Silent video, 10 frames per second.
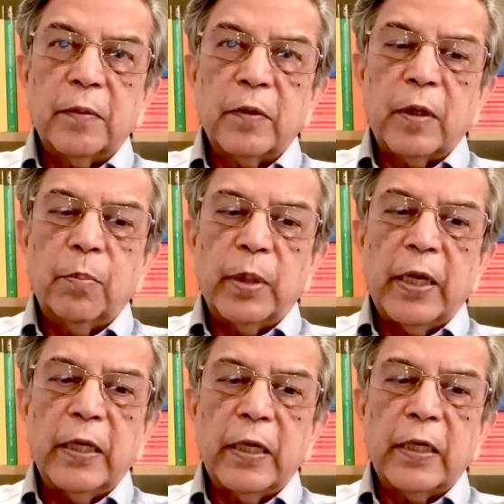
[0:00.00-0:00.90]

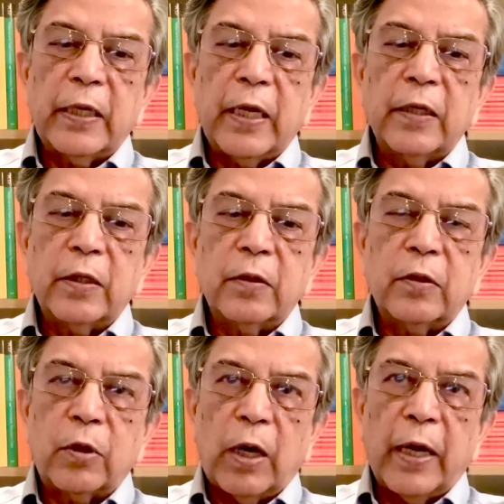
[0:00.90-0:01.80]
complain and can
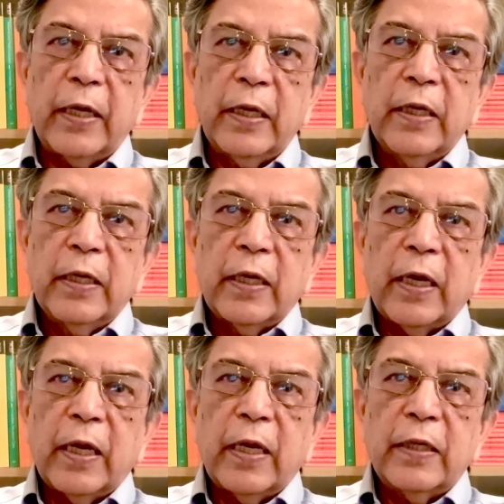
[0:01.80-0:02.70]
cry,
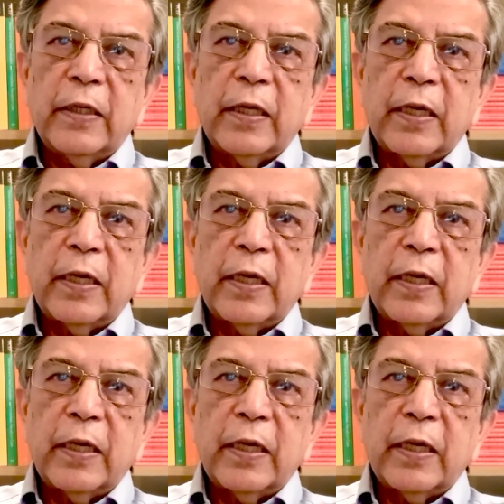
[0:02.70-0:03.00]
and